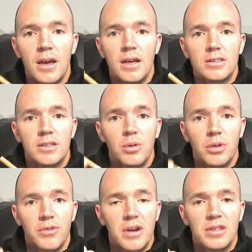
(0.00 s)
So when
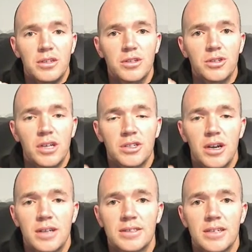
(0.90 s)
you're ready to use your
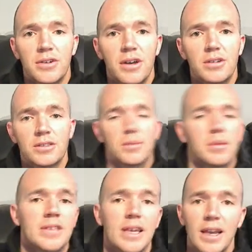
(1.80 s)
electronic cigarette, you simply
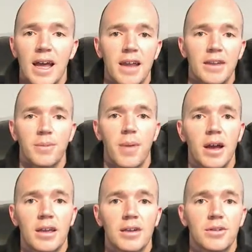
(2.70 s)
take it out of your
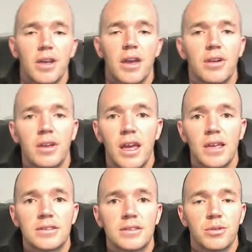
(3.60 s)
pocket or carrying
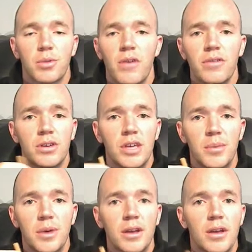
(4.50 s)
case or wherever you keep
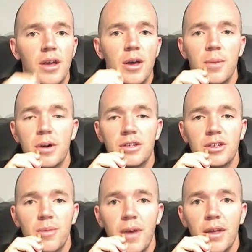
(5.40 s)
it, put it to
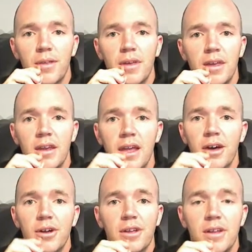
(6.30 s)
your mouth,
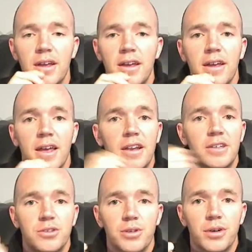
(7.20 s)
inhale, and
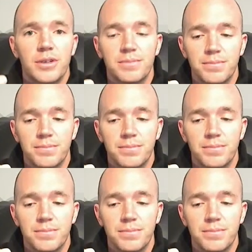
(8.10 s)
enjoy.